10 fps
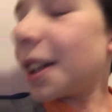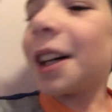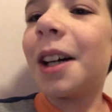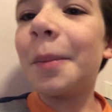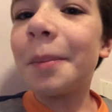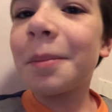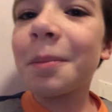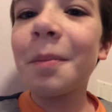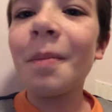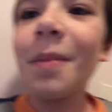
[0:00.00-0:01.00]
Um,
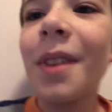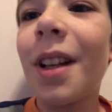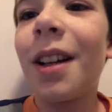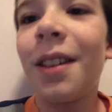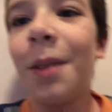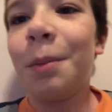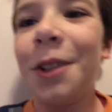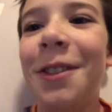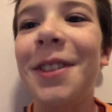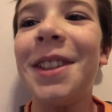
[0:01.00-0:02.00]
the
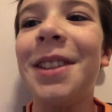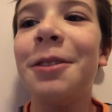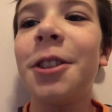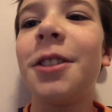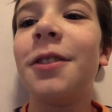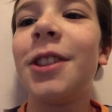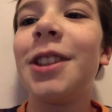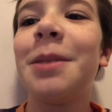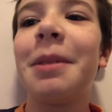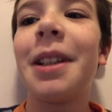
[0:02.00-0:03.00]
movie was
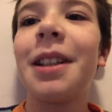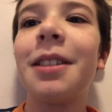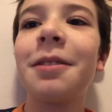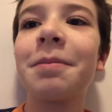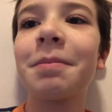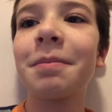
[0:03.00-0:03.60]
really bad.